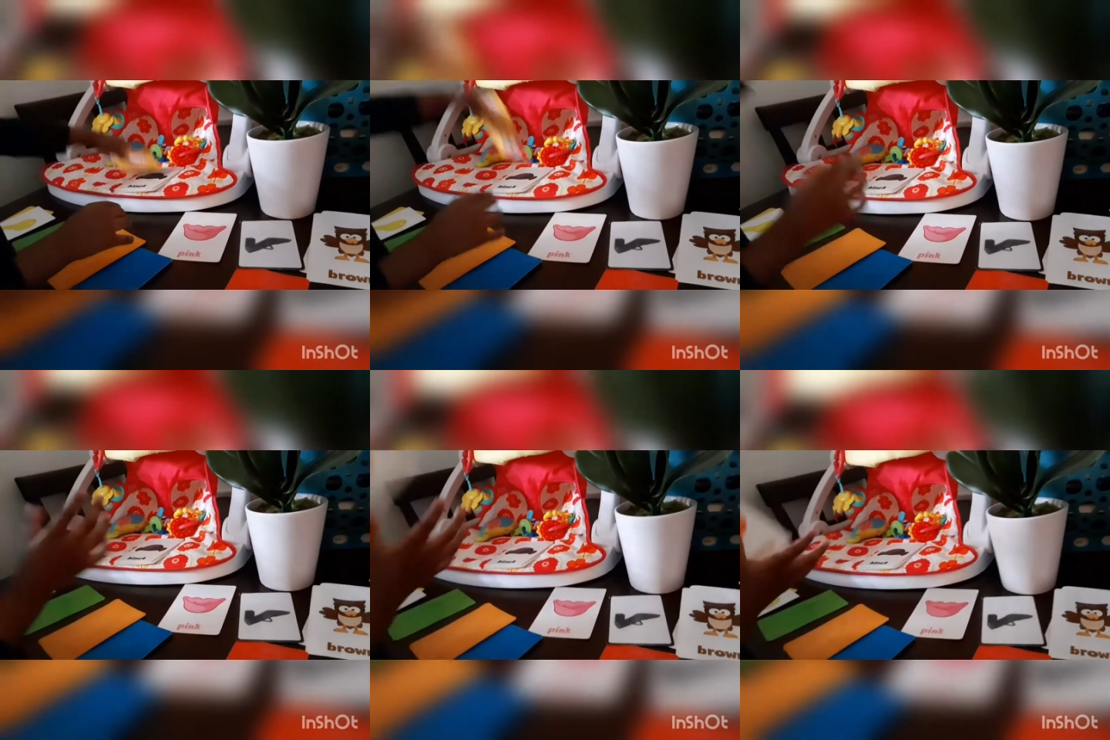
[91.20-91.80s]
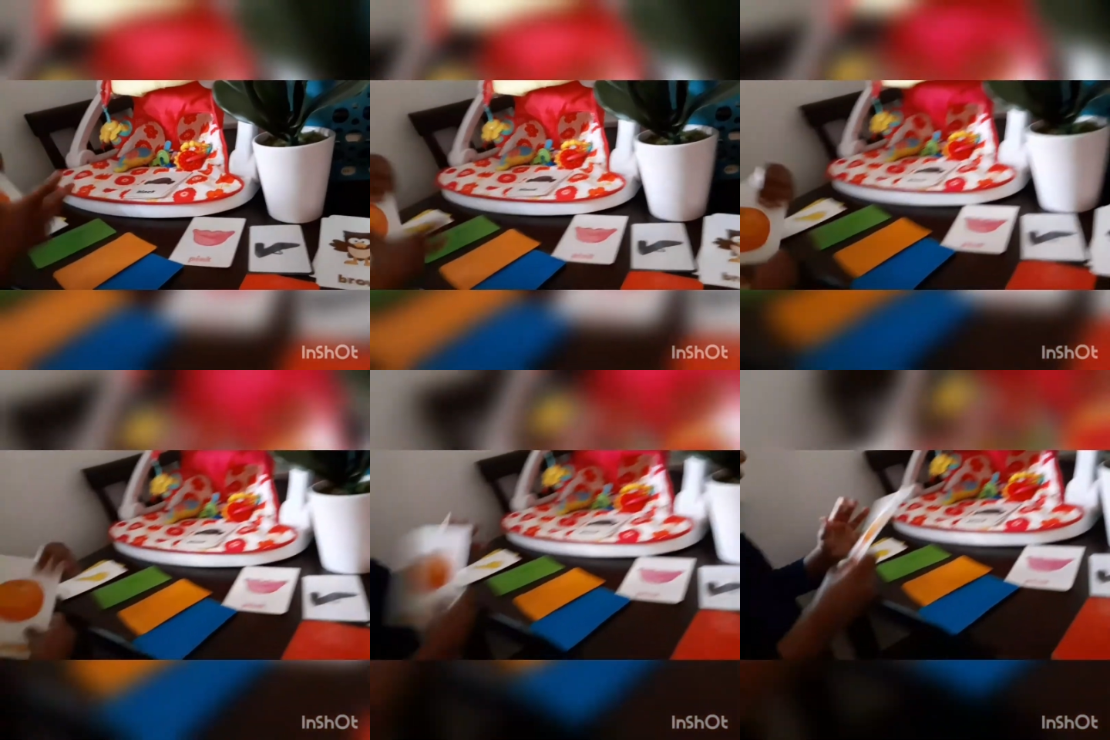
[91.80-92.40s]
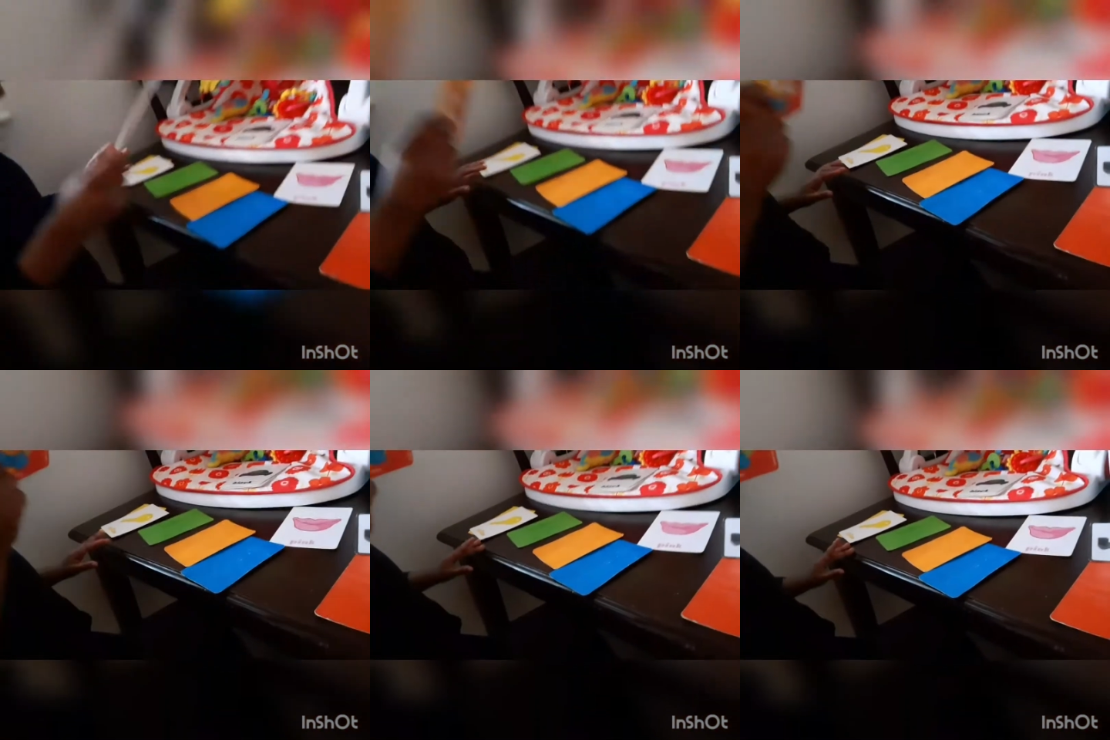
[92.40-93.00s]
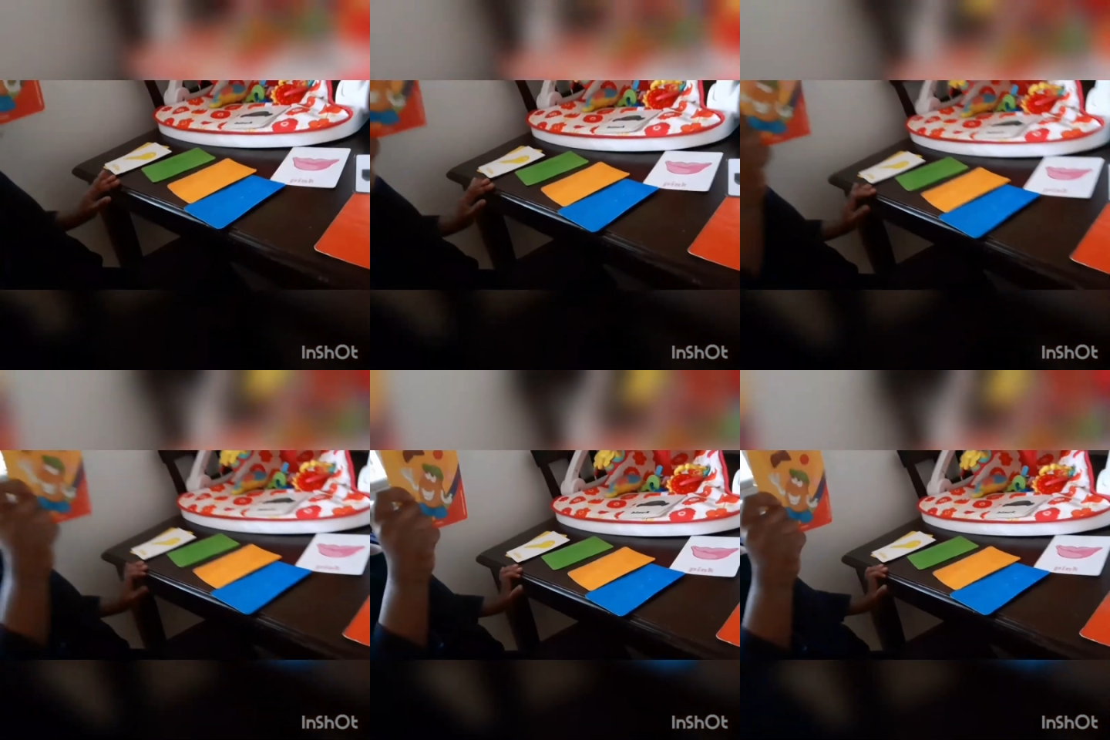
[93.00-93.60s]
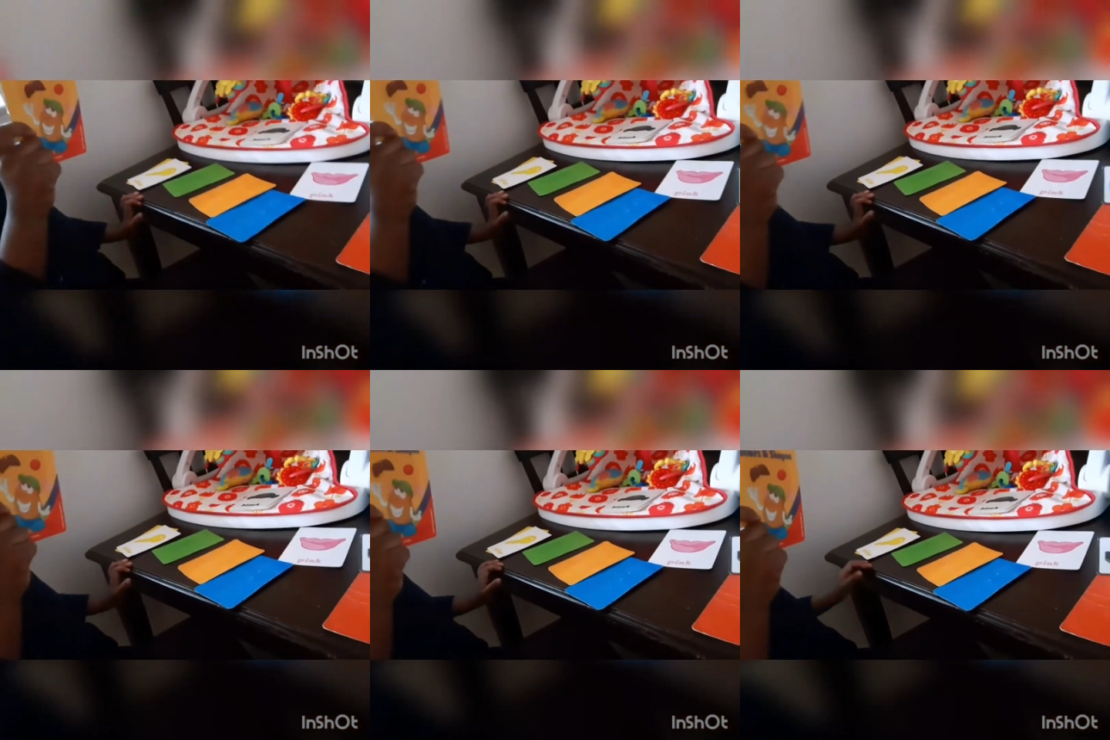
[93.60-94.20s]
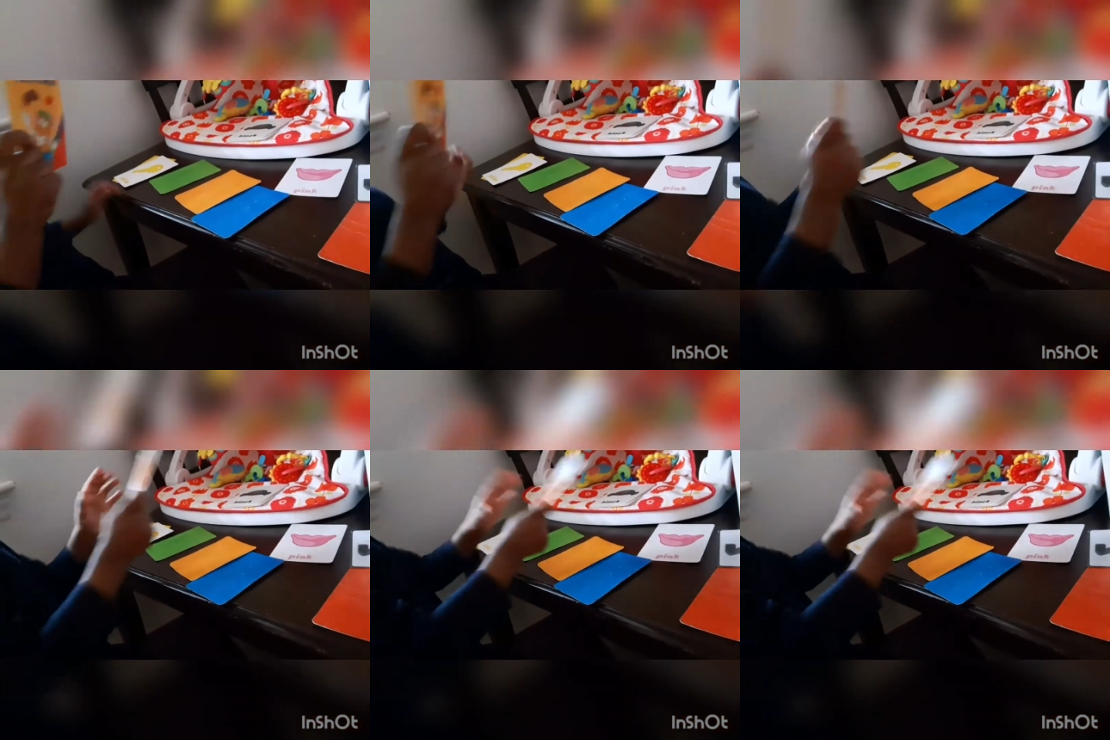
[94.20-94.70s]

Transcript: (no speaker visible)